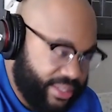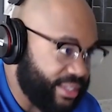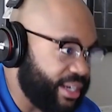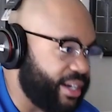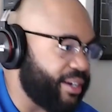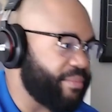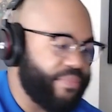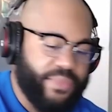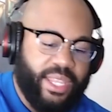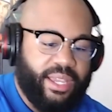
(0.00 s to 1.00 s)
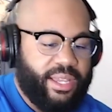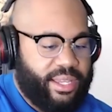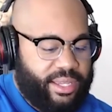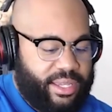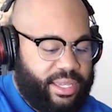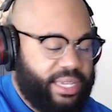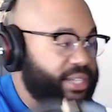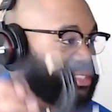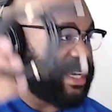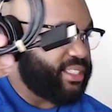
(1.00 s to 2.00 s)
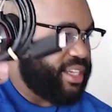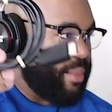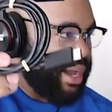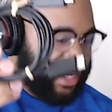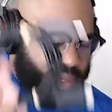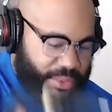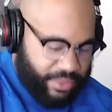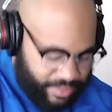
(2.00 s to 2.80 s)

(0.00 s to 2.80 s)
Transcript: Alright. Here's the HDMI cable.